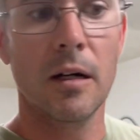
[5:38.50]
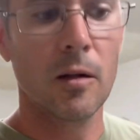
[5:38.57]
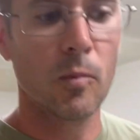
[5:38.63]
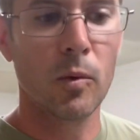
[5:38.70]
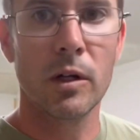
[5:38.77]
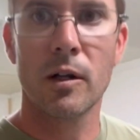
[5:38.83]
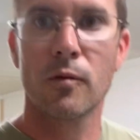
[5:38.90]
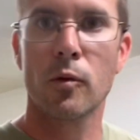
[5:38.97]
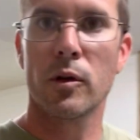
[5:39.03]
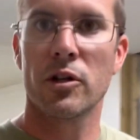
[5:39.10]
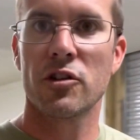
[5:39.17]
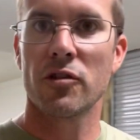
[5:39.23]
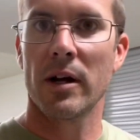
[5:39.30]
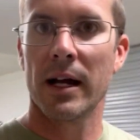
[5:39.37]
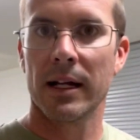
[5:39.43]
whenever we're
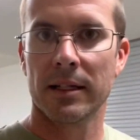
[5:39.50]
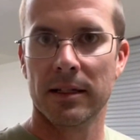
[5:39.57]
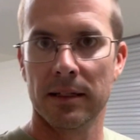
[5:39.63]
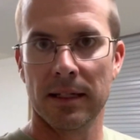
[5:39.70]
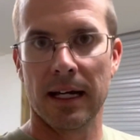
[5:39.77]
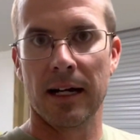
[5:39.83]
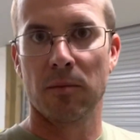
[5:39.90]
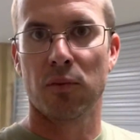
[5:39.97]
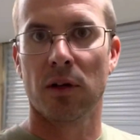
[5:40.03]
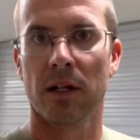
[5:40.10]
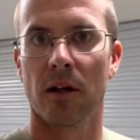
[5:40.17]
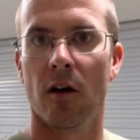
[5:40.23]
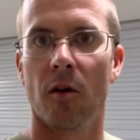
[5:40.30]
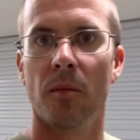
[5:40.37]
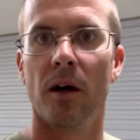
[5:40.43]
extracting, I bring
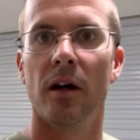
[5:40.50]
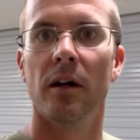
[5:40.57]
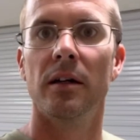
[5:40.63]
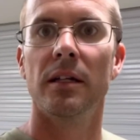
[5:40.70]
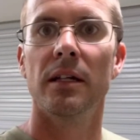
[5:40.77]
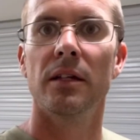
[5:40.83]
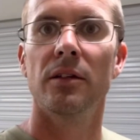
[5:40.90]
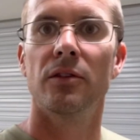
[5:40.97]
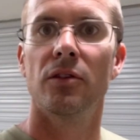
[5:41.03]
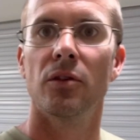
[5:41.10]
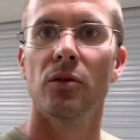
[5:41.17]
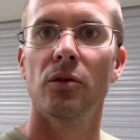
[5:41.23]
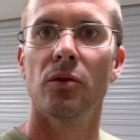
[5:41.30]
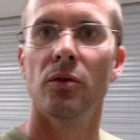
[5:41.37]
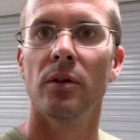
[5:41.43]
all my honey
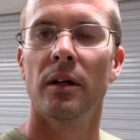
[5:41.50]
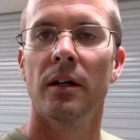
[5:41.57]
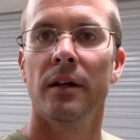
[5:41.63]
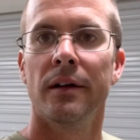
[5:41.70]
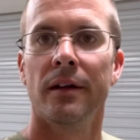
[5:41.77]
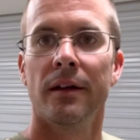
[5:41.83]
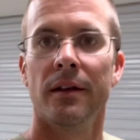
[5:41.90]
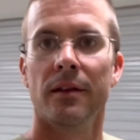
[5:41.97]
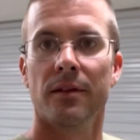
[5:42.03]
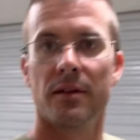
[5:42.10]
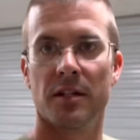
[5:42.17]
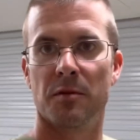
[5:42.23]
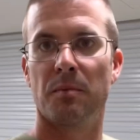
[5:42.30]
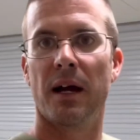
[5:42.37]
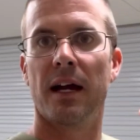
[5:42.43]
to
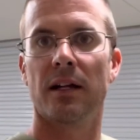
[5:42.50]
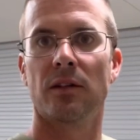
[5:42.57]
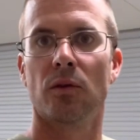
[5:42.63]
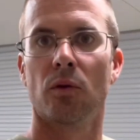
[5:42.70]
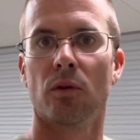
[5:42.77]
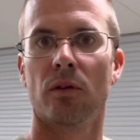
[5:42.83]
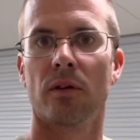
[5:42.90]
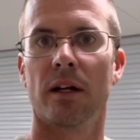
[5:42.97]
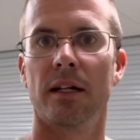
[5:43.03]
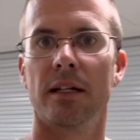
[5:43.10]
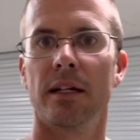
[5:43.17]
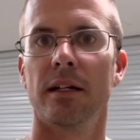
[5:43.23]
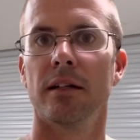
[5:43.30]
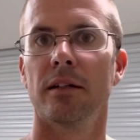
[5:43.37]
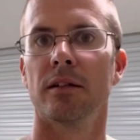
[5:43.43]
this back door right
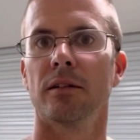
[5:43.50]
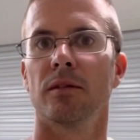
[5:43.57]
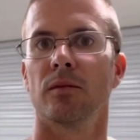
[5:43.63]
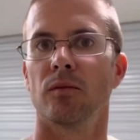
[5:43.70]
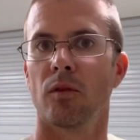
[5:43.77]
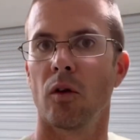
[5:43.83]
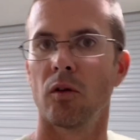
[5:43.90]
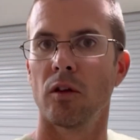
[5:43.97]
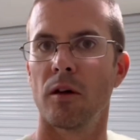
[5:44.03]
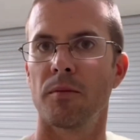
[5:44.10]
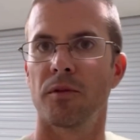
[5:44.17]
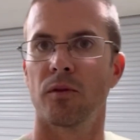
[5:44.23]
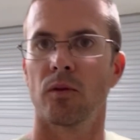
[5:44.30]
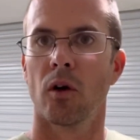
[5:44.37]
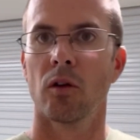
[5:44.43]
here, roll up
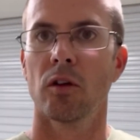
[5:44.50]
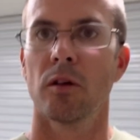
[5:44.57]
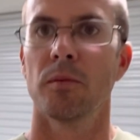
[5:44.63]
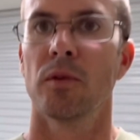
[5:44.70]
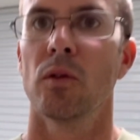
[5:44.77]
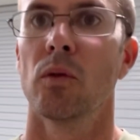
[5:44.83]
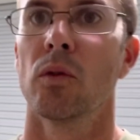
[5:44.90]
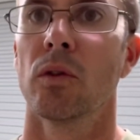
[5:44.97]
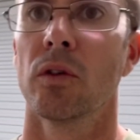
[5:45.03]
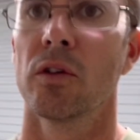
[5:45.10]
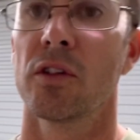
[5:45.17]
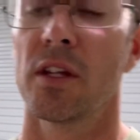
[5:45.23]
the roll-up doors,